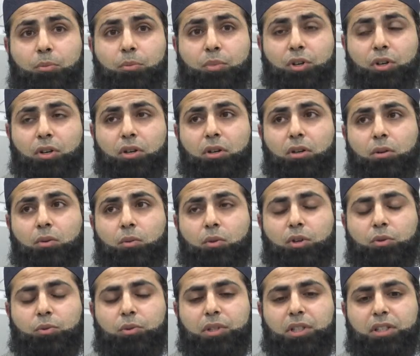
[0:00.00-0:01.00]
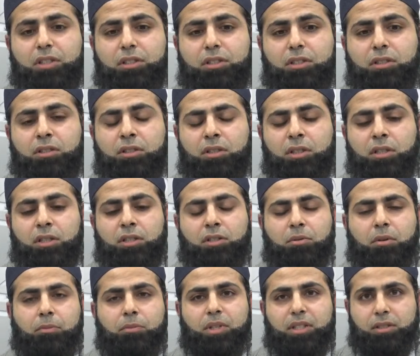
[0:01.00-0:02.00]
But what we need to
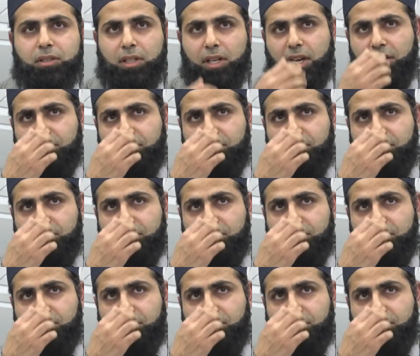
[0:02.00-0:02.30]
remember is that